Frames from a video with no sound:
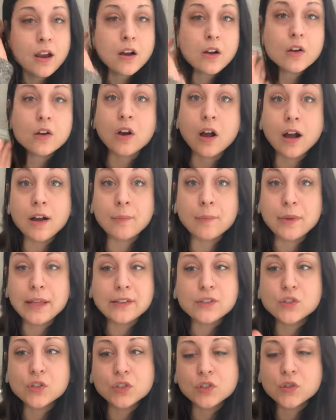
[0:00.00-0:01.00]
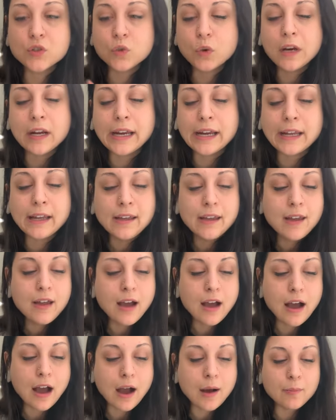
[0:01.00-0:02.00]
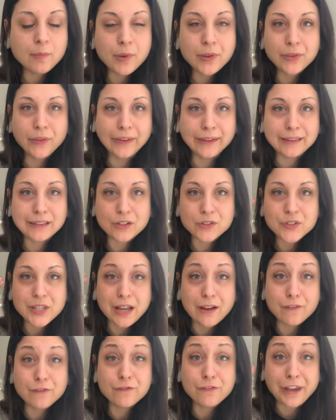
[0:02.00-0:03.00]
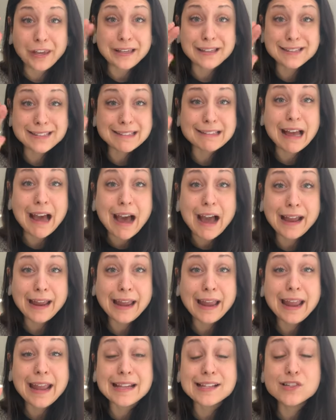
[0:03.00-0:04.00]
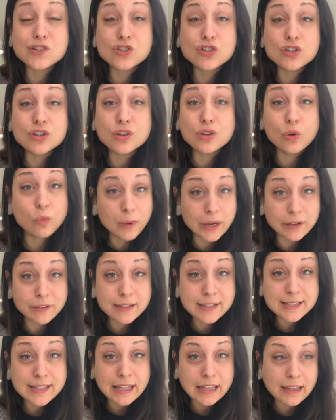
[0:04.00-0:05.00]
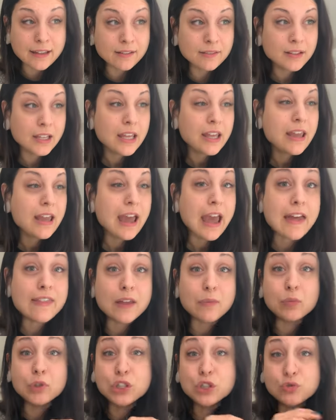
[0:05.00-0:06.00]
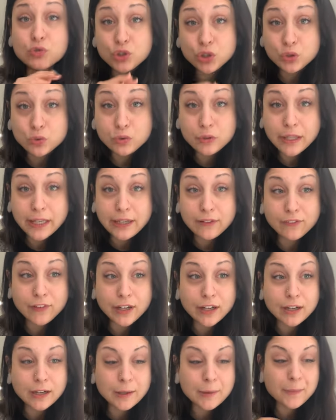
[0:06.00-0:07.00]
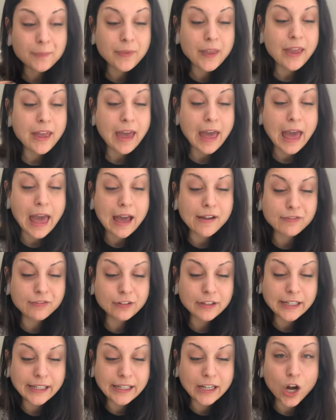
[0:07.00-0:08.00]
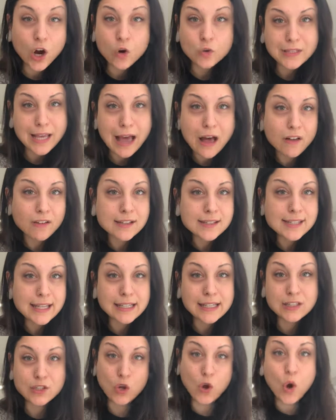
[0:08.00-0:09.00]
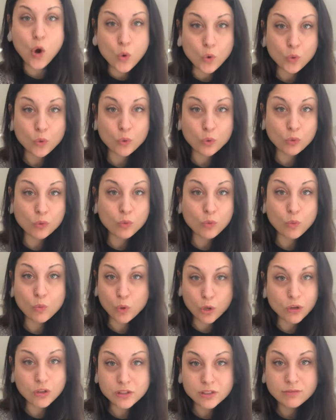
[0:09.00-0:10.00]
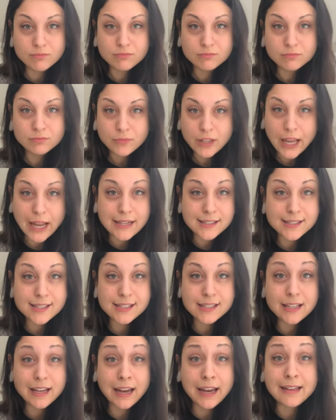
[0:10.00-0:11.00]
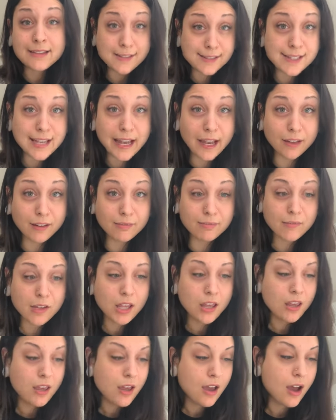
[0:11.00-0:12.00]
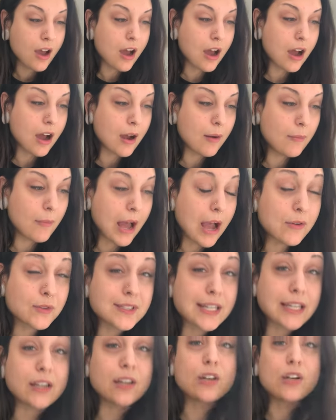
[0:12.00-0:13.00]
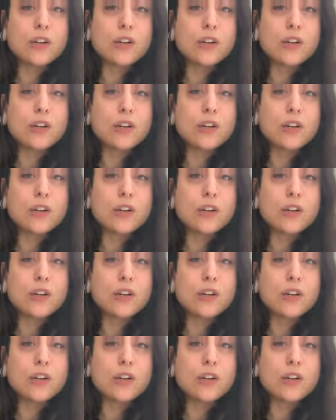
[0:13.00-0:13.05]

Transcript: or um, Insta story, um, but like there's like a fake sky. It's the weirdest thing. And then when you do leave here, every hotel is like its own world. It's insane. Um, I was like